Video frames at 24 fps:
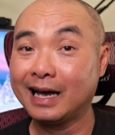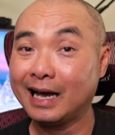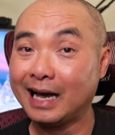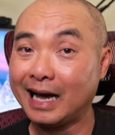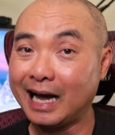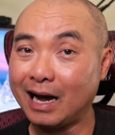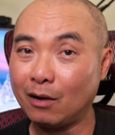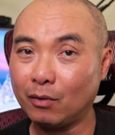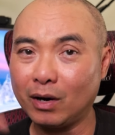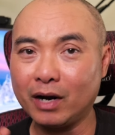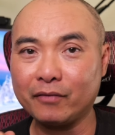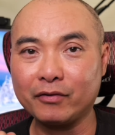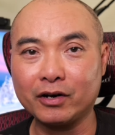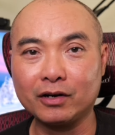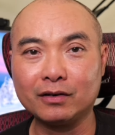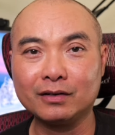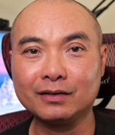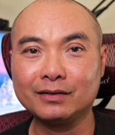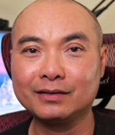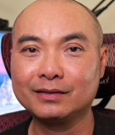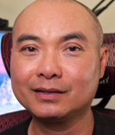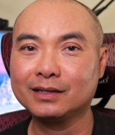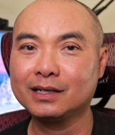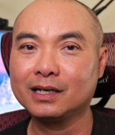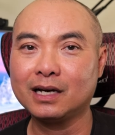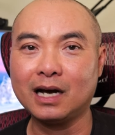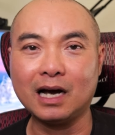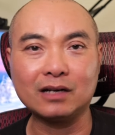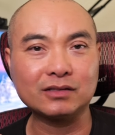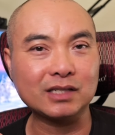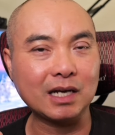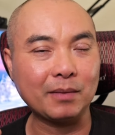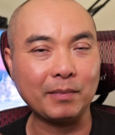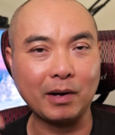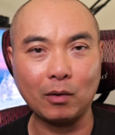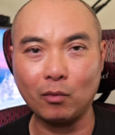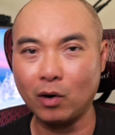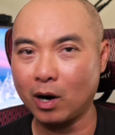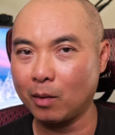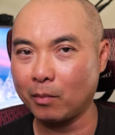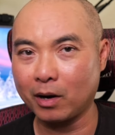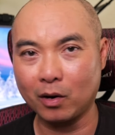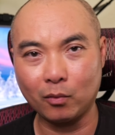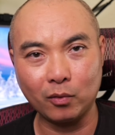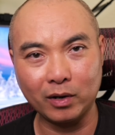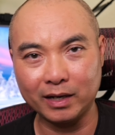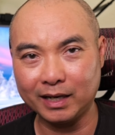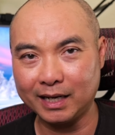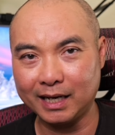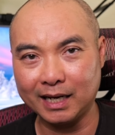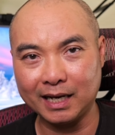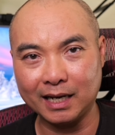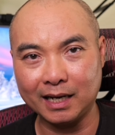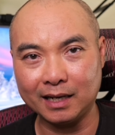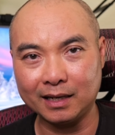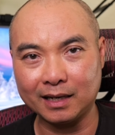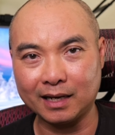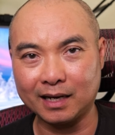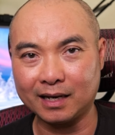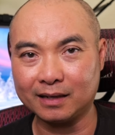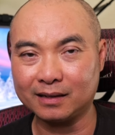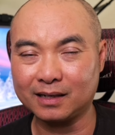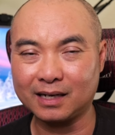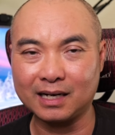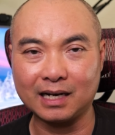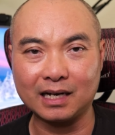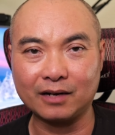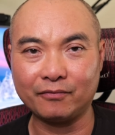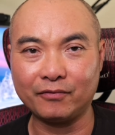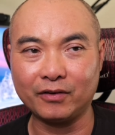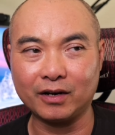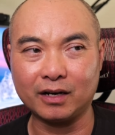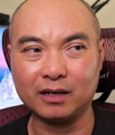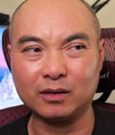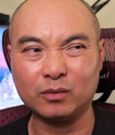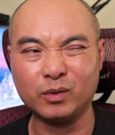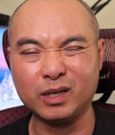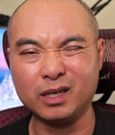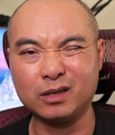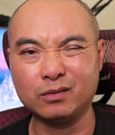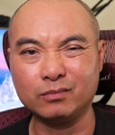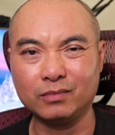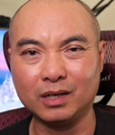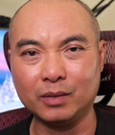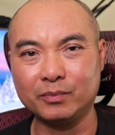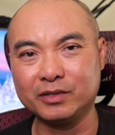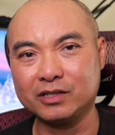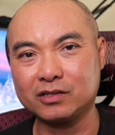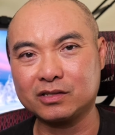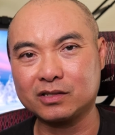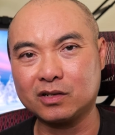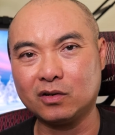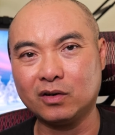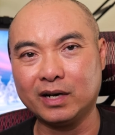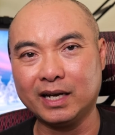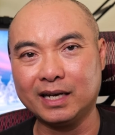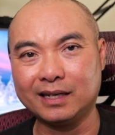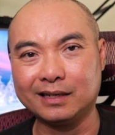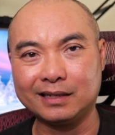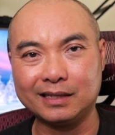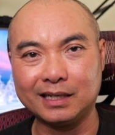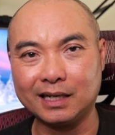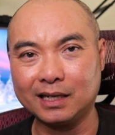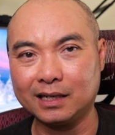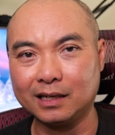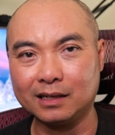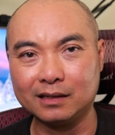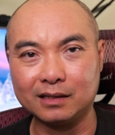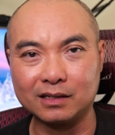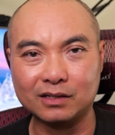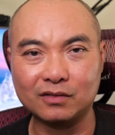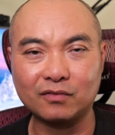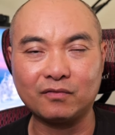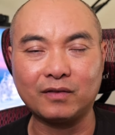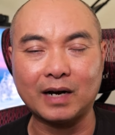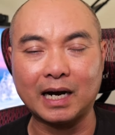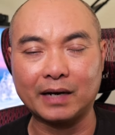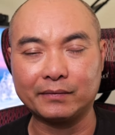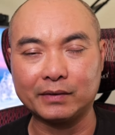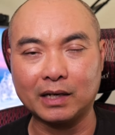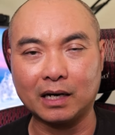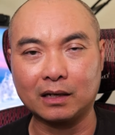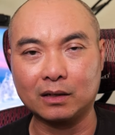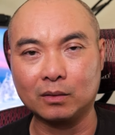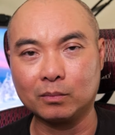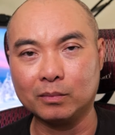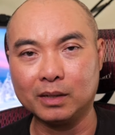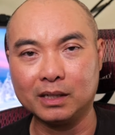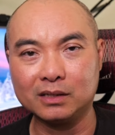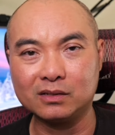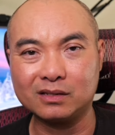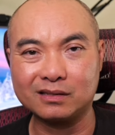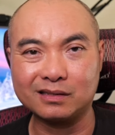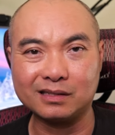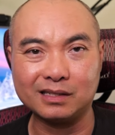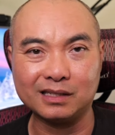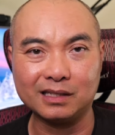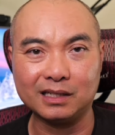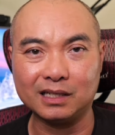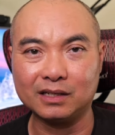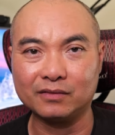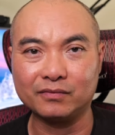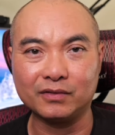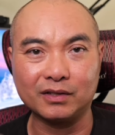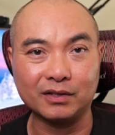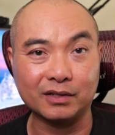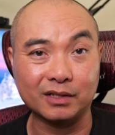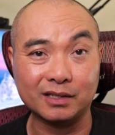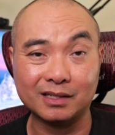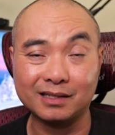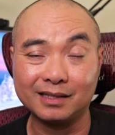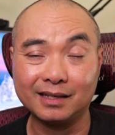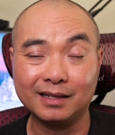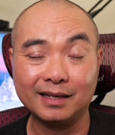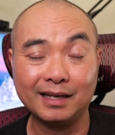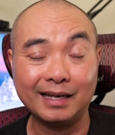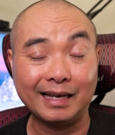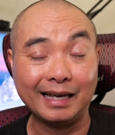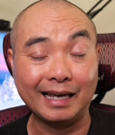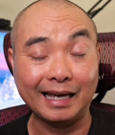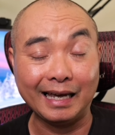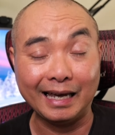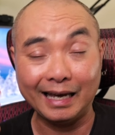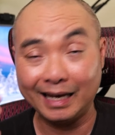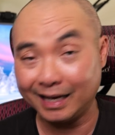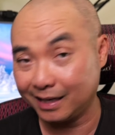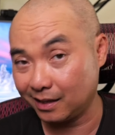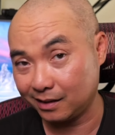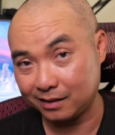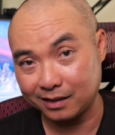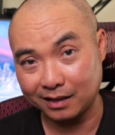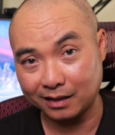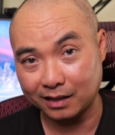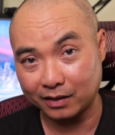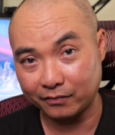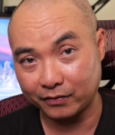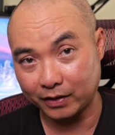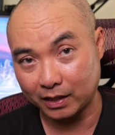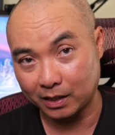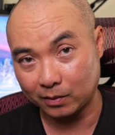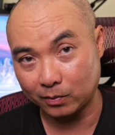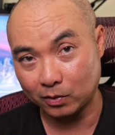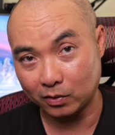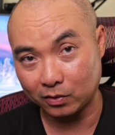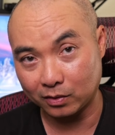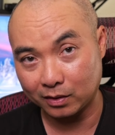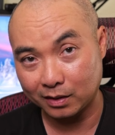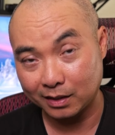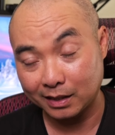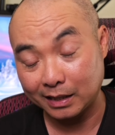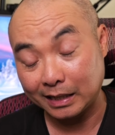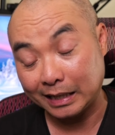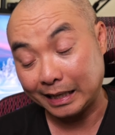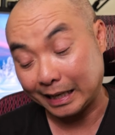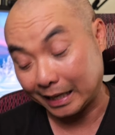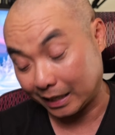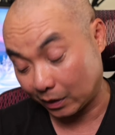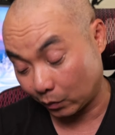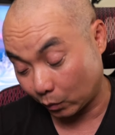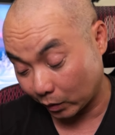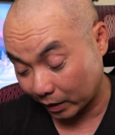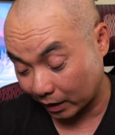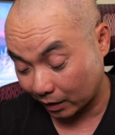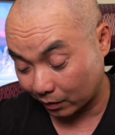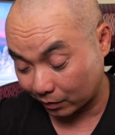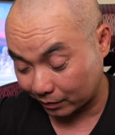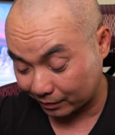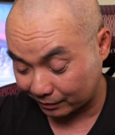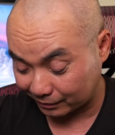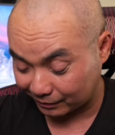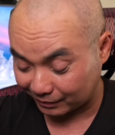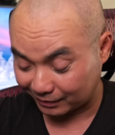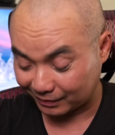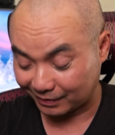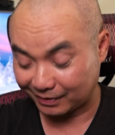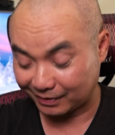However, I was at my Walmart one day and I kind of figured, well, let me just go ahead and dig in this $5 bin to see if there's anything available. And well,